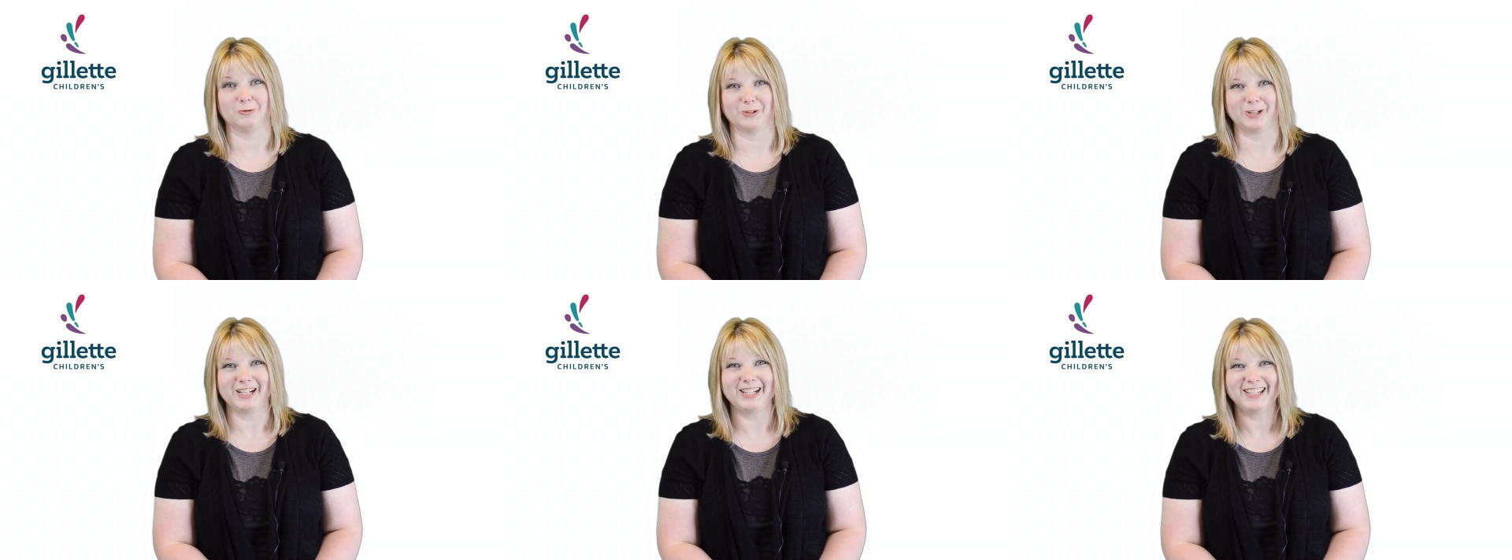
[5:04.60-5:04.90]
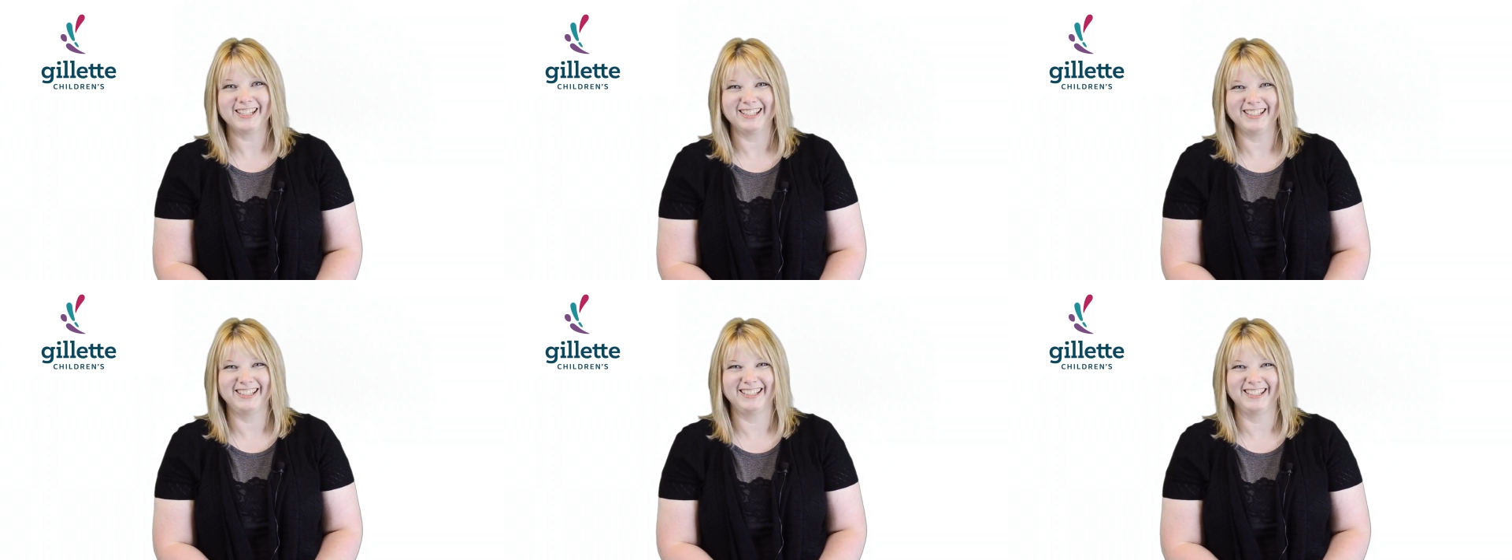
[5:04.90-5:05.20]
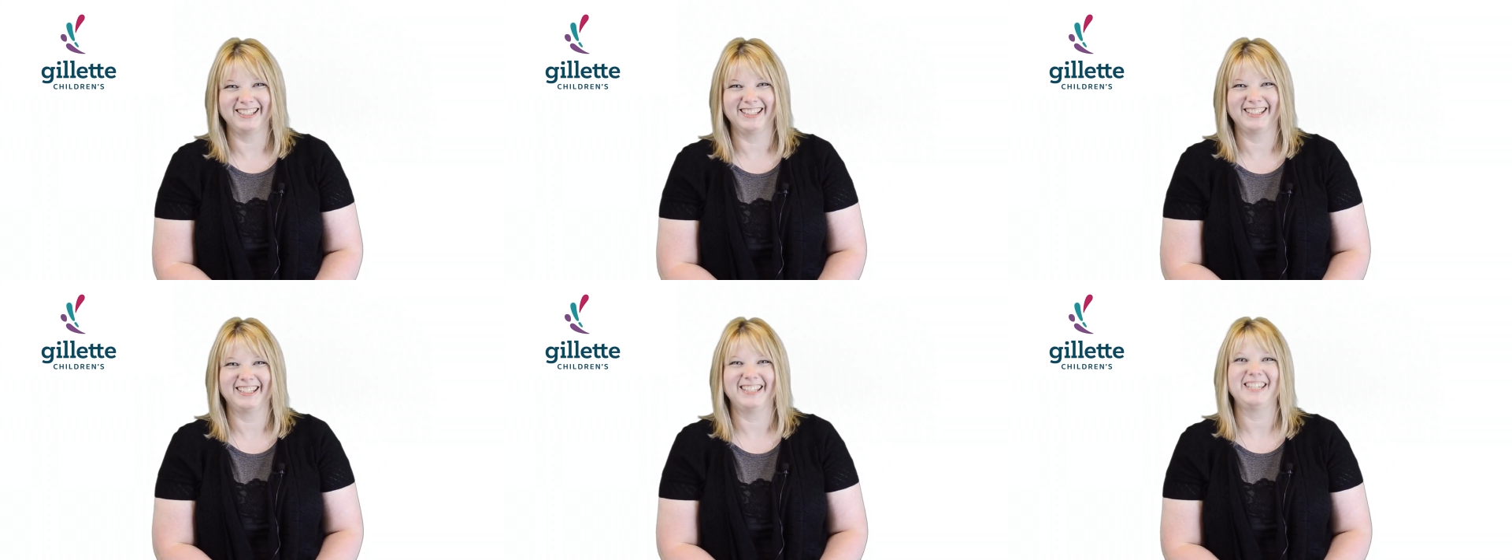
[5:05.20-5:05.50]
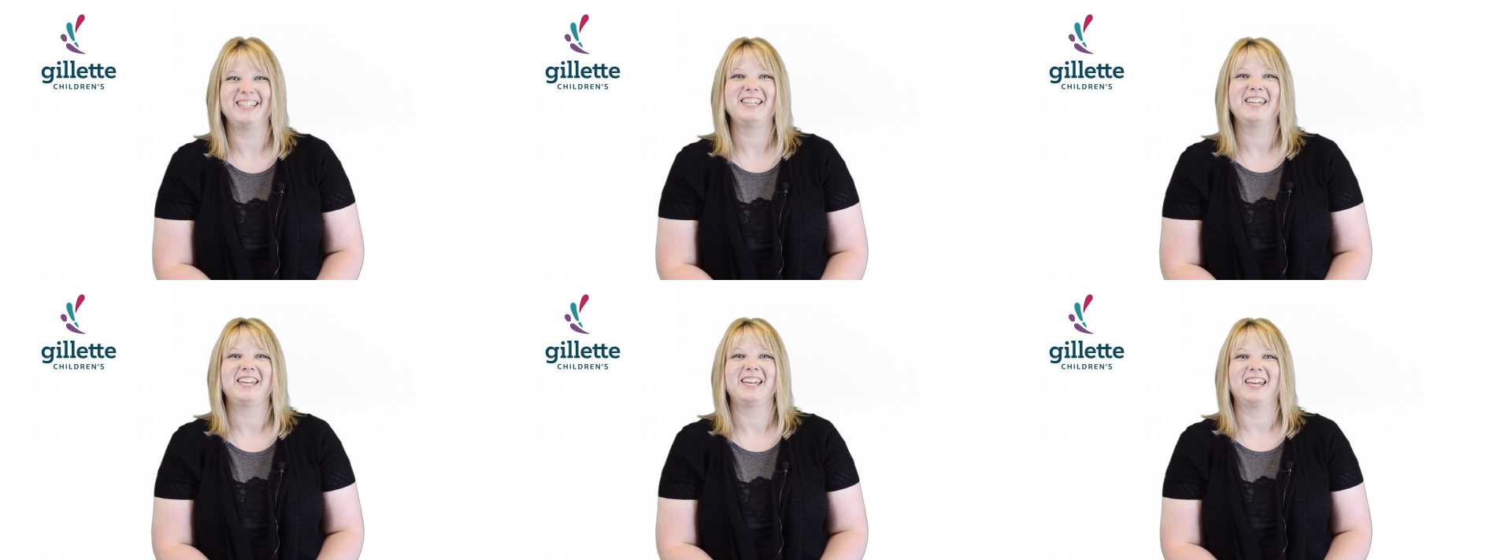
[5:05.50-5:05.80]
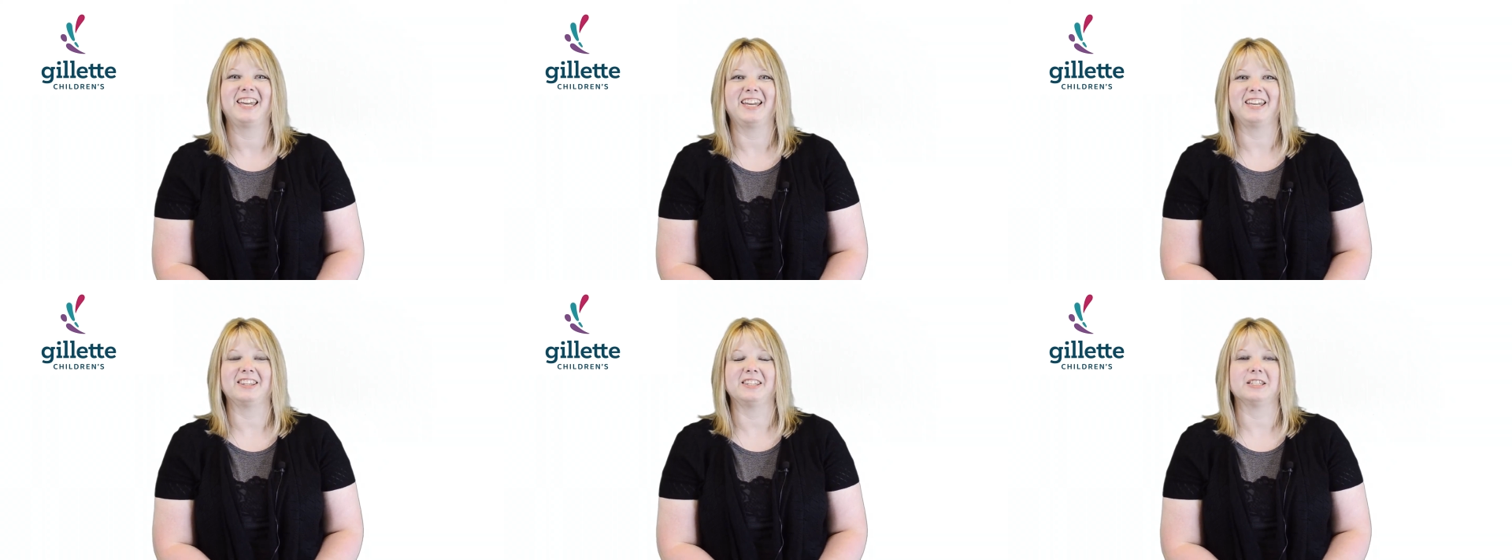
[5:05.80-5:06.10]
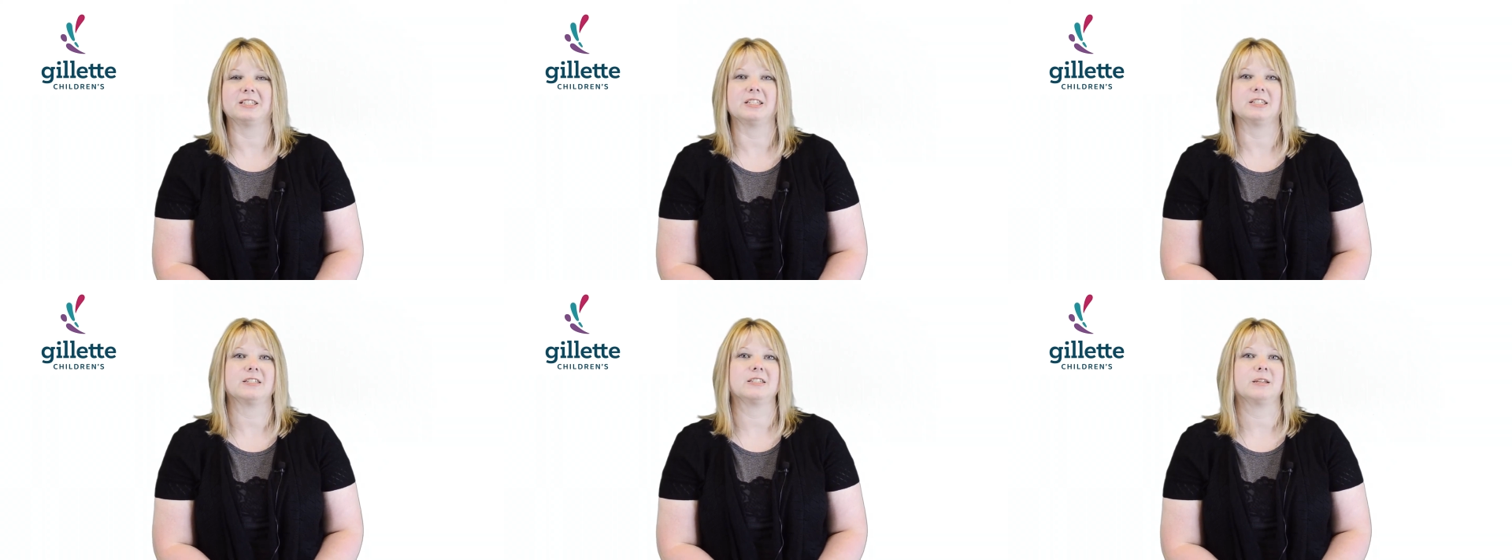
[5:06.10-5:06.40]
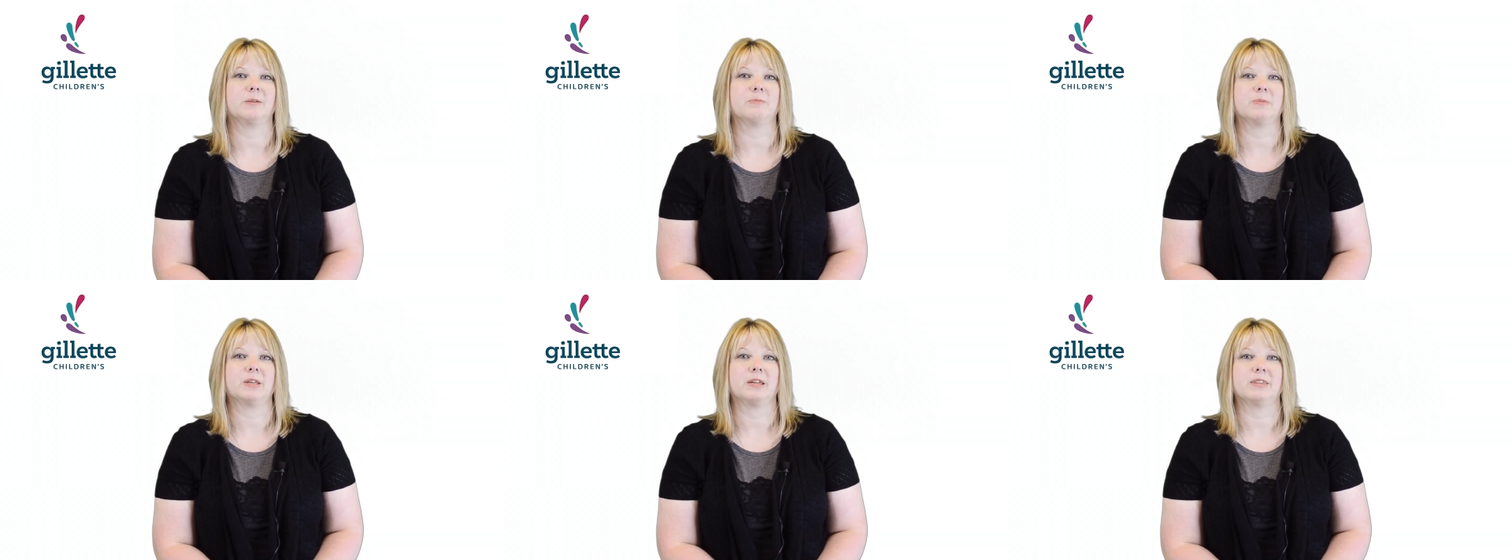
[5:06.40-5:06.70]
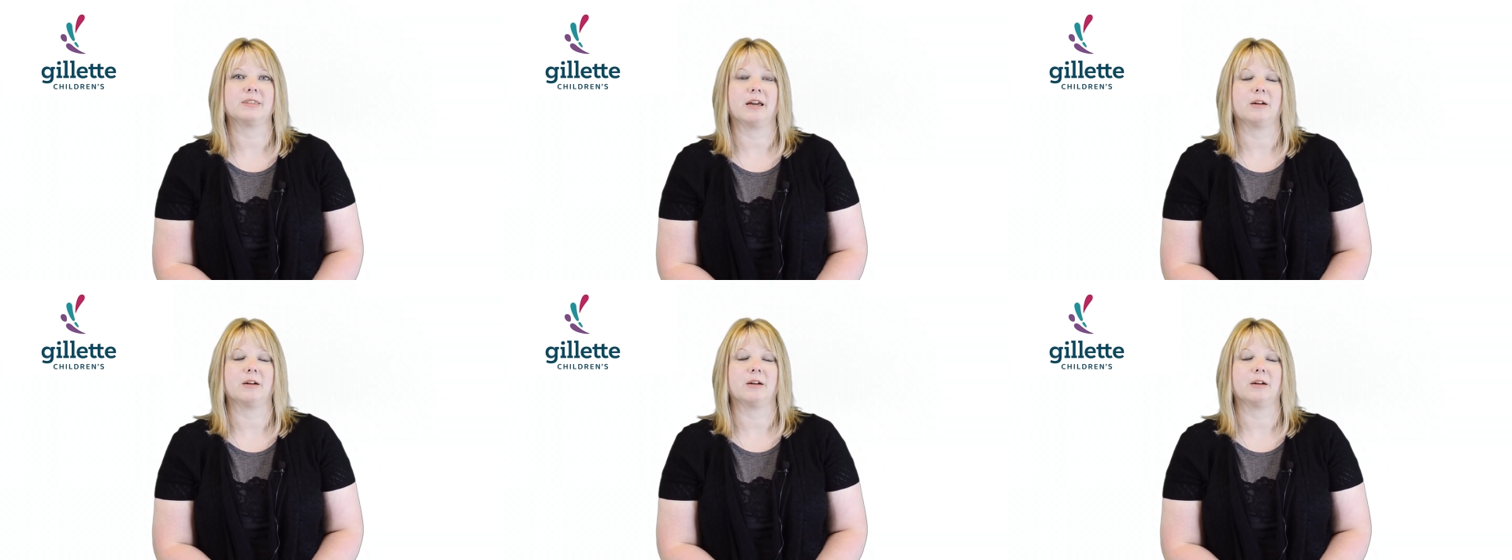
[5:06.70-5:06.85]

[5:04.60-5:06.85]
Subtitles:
freak, And this is something